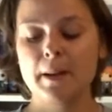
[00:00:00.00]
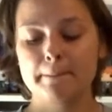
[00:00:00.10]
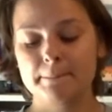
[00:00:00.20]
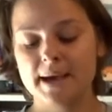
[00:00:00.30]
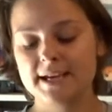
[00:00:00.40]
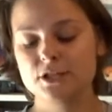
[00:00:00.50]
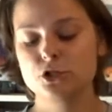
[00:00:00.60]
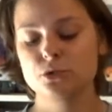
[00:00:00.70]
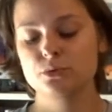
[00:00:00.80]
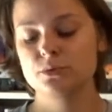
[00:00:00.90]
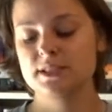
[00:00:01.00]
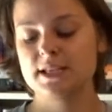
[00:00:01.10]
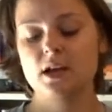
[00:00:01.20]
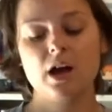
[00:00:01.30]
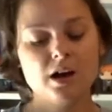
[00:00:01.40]
maid to the
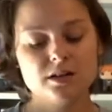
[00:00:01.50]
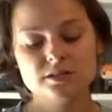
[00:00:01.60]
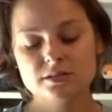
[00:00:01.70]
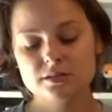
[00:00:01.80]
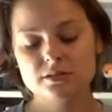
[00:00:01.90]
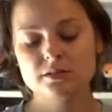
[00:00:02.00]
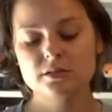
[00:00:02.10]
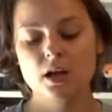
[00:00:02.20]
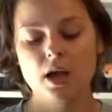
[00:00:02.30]
castle,